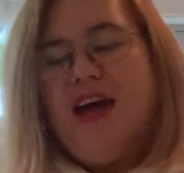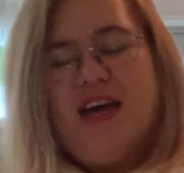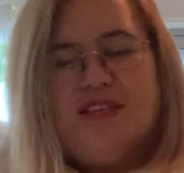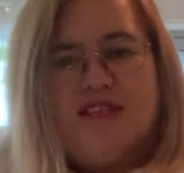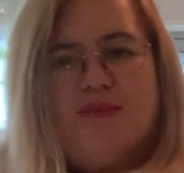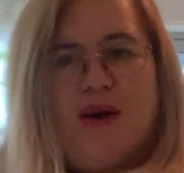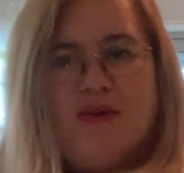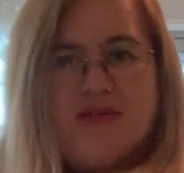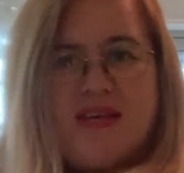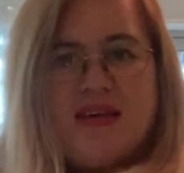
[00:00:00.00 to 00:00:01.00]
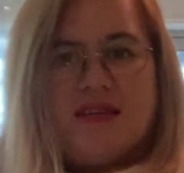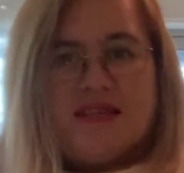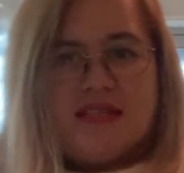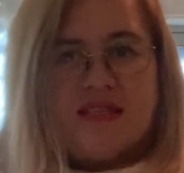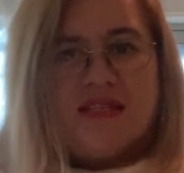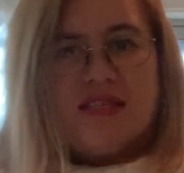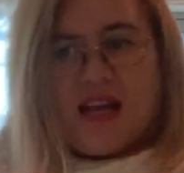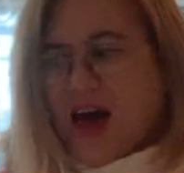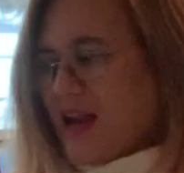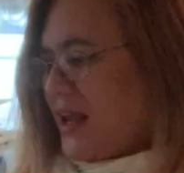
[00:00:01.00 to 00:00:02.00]
It smells
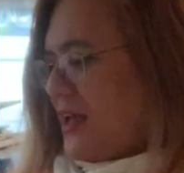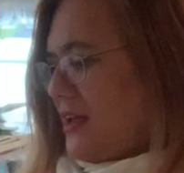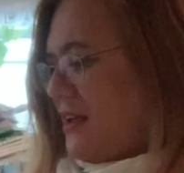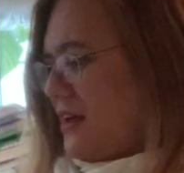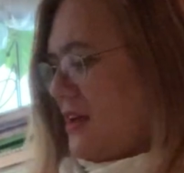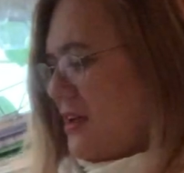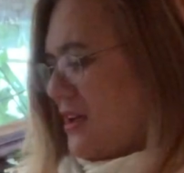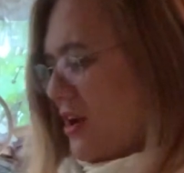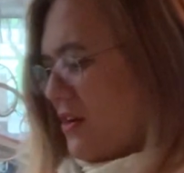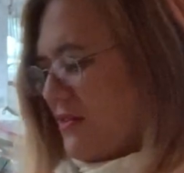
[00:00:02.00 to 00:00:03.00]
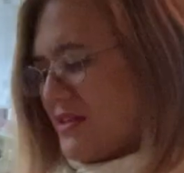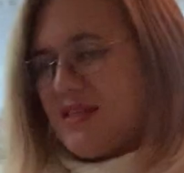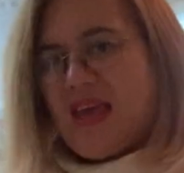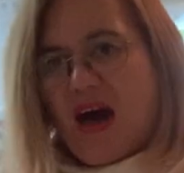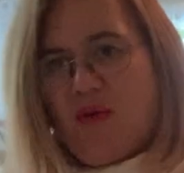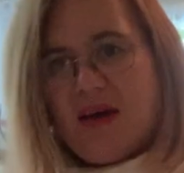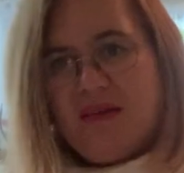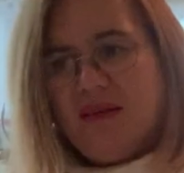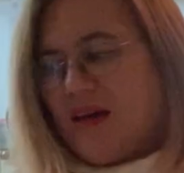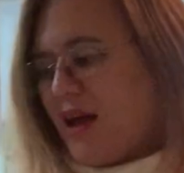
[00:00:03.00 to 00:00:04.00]
slightly, you know, sour,